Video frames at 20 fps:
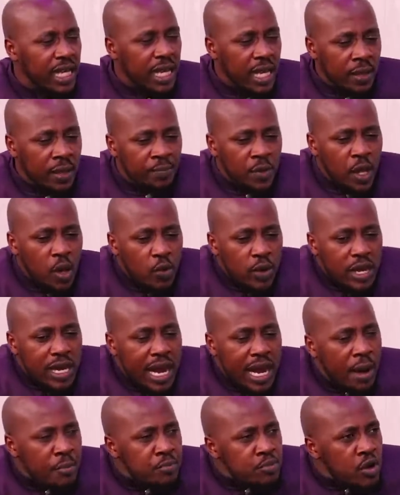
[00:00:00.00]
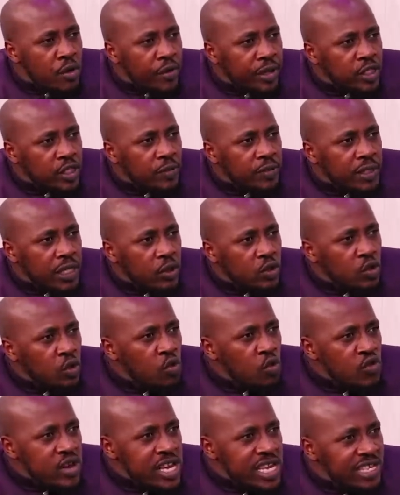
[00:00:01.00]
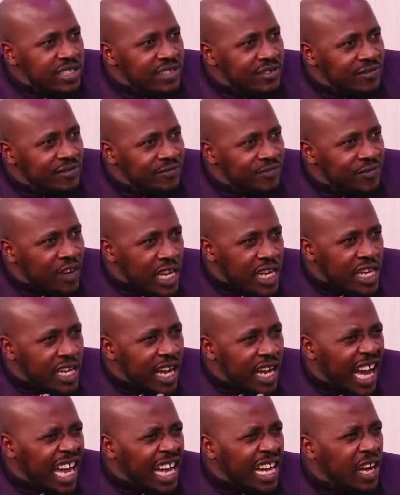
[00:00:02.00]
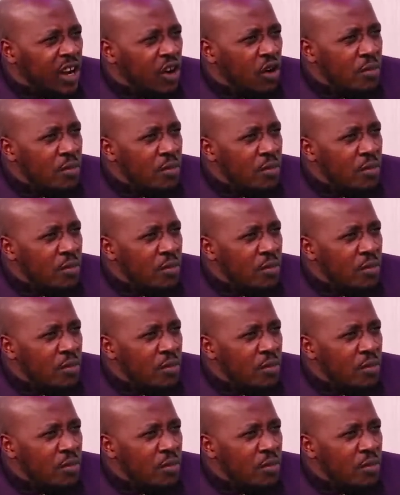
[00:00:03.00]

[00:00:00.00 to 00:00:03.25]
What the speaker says: We are saying we humble ourselves now to weave a